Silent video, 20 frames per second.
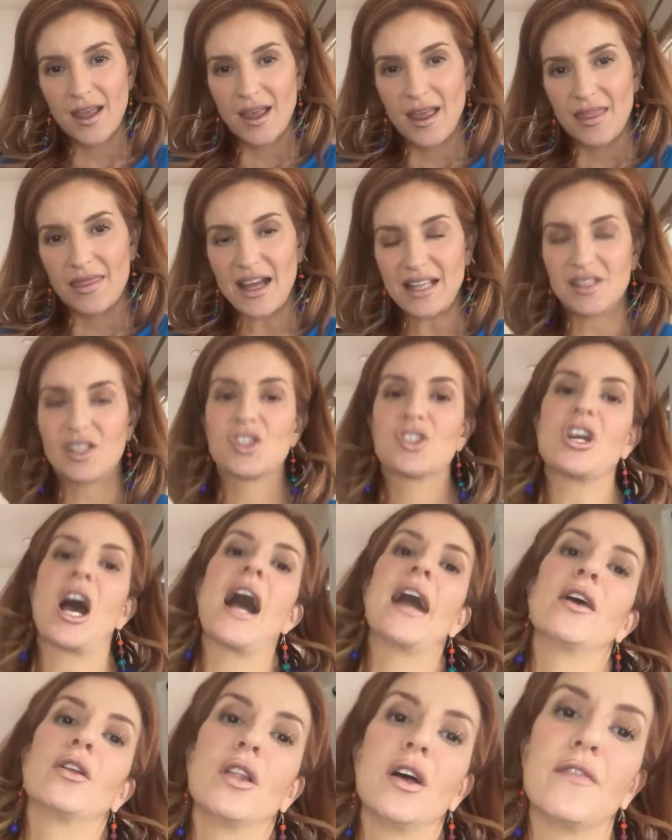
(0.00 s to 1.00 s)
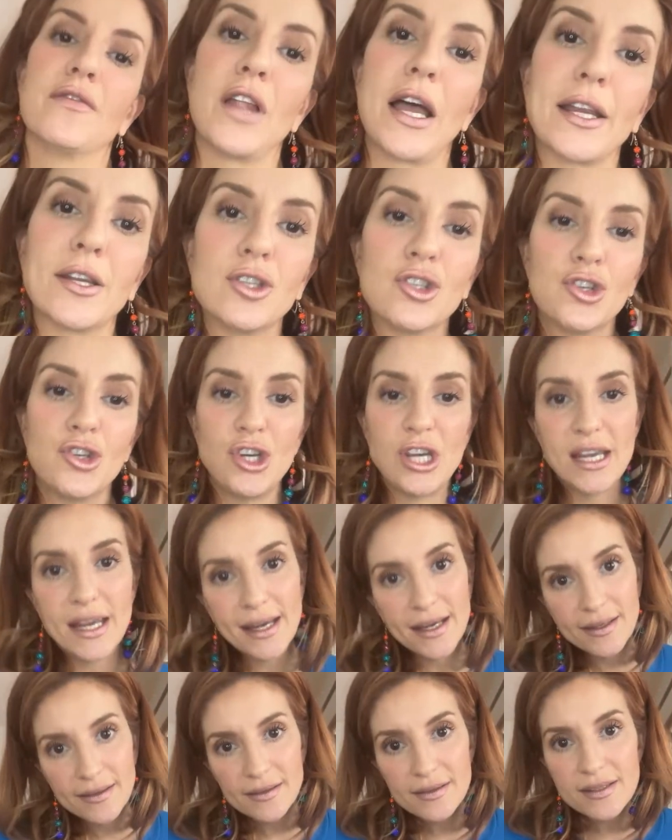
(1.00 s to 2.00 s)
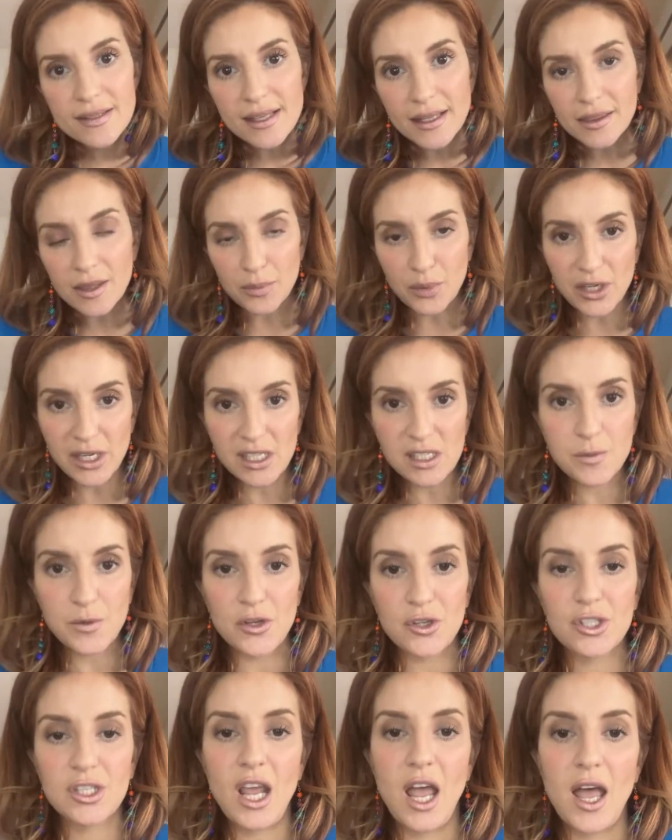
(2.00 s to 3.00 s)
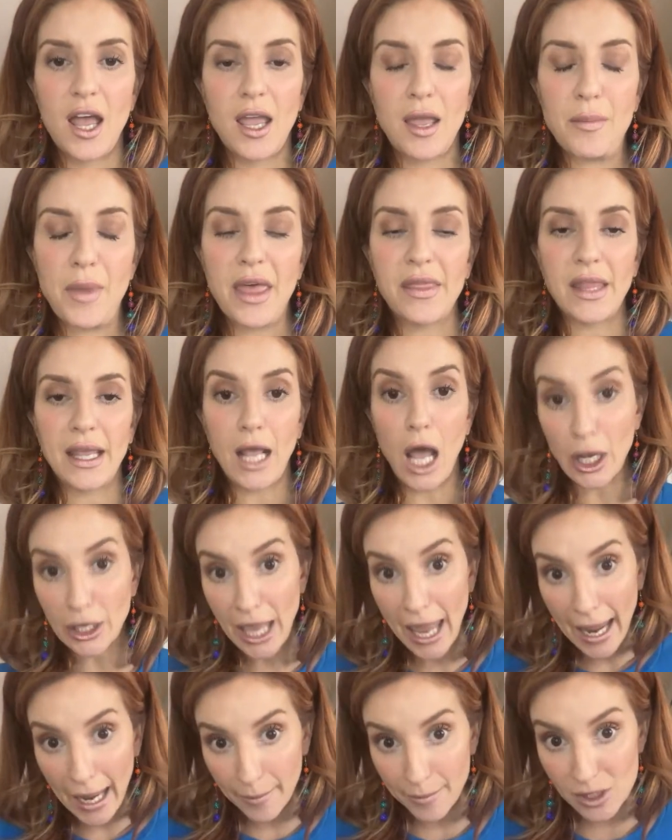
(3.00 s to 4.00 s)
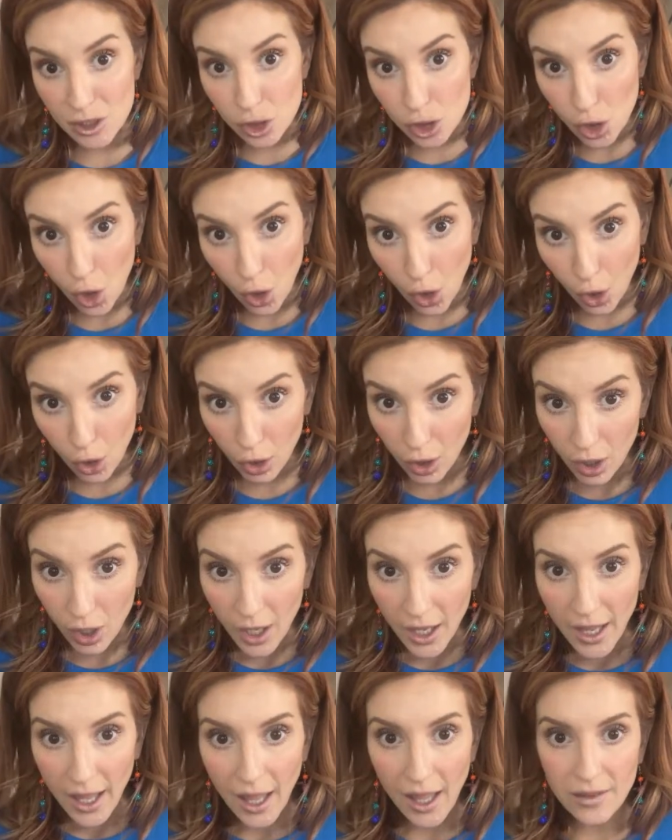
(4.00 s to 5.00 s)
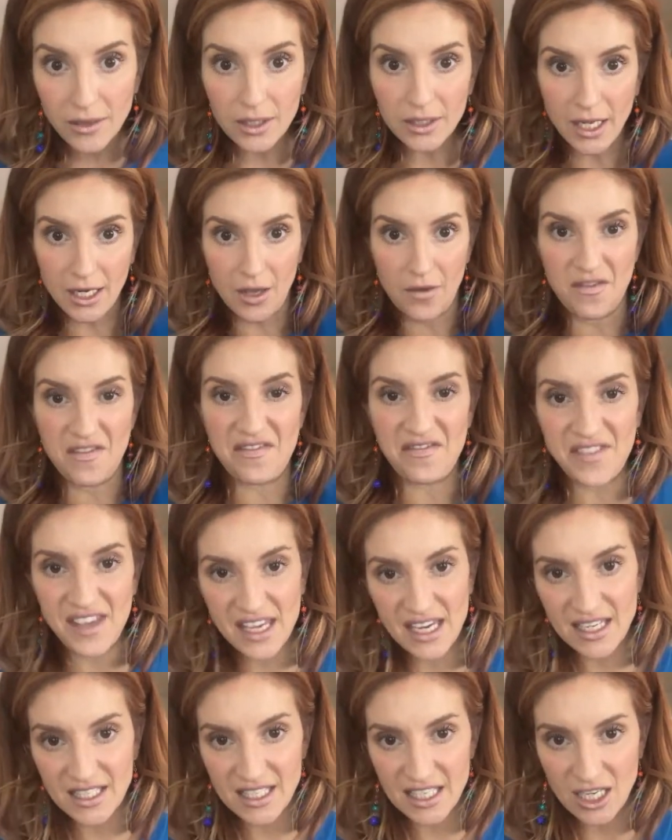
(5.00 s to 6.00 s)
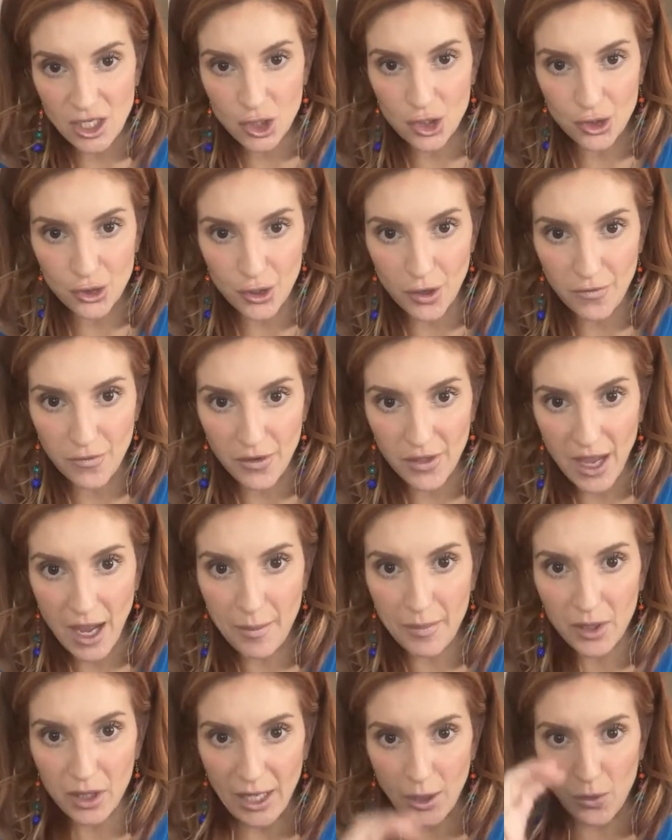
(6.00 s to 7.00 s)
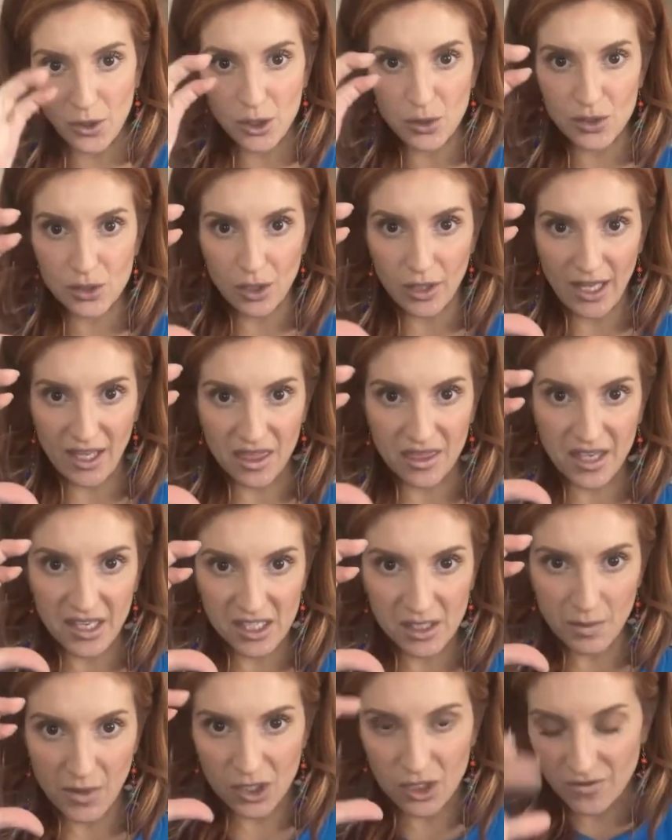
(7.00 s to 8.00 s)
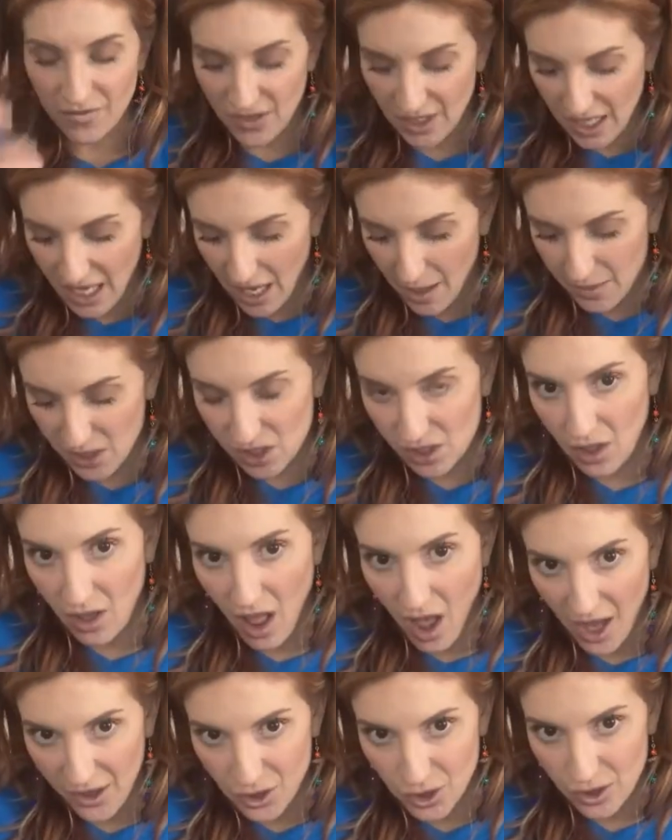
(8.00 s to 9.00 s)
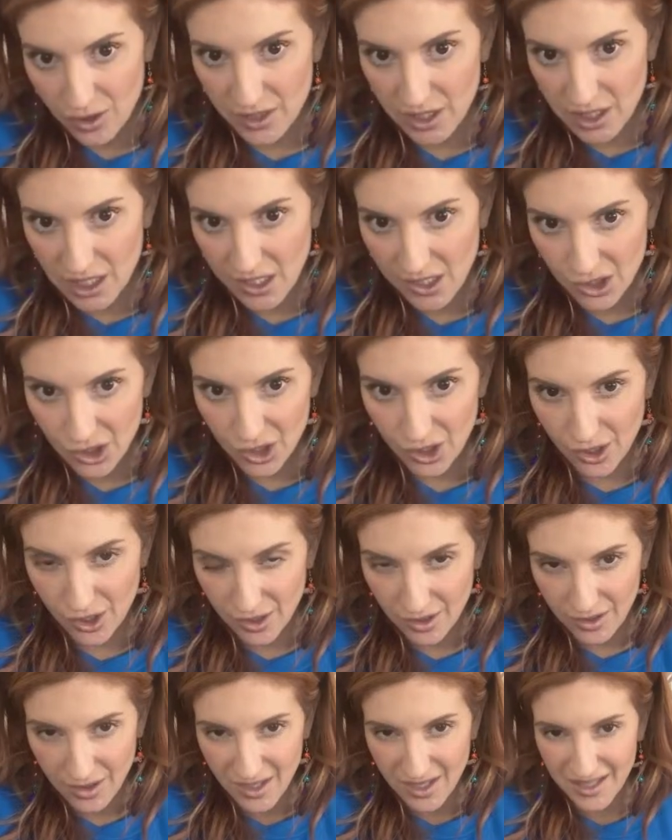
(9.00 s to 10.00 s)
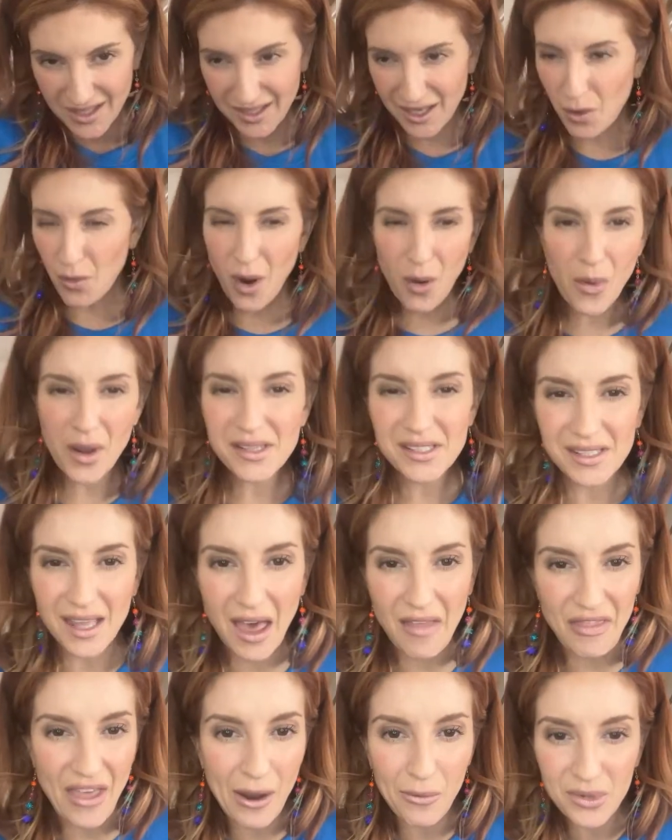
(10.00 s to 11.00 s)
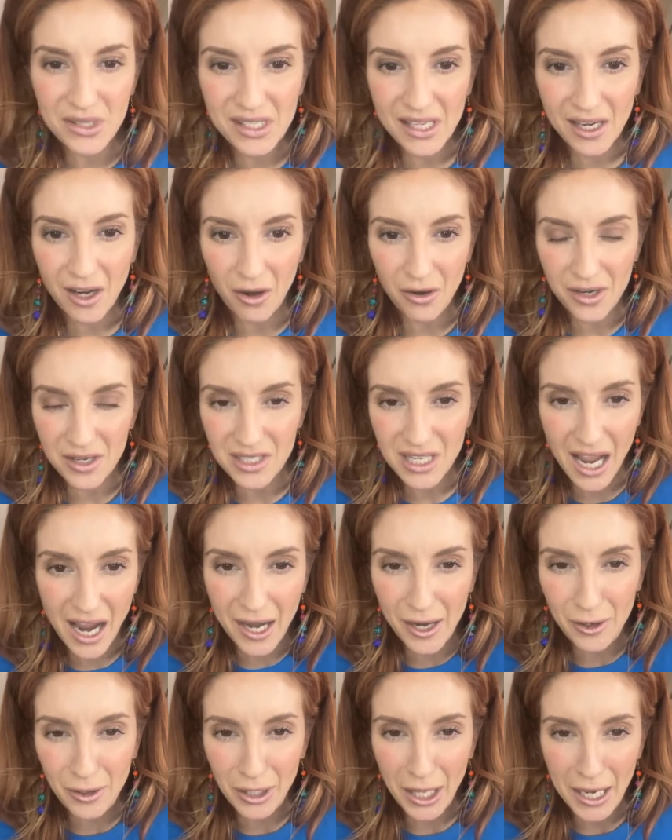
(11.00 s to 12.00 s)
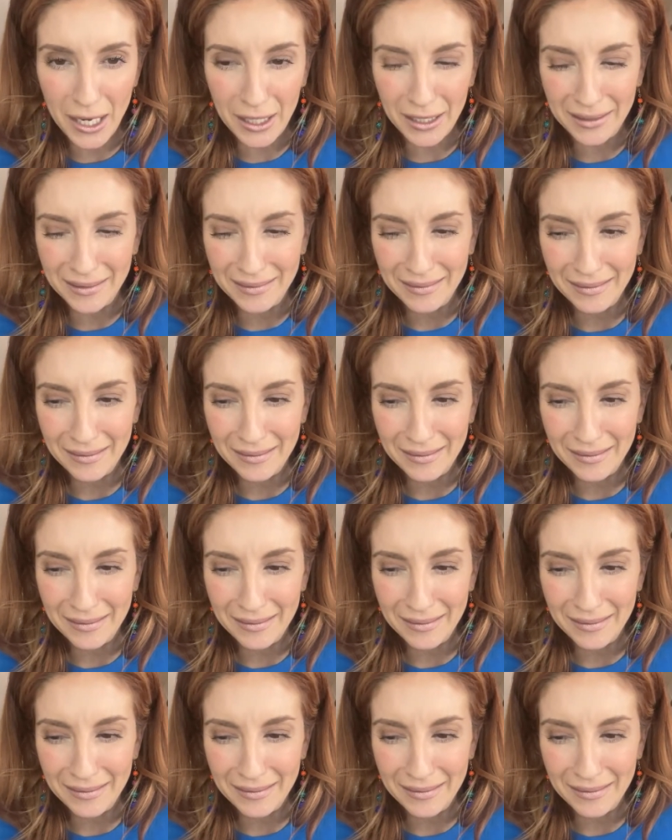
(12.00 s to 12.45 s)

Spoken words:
that style of like jeans, like the Britney Spears time, and like a camisole, and then like a V t-shirt over that. But like where you saw like this much of the camisole under the t-shirt, like what was that? That was like our entire, like,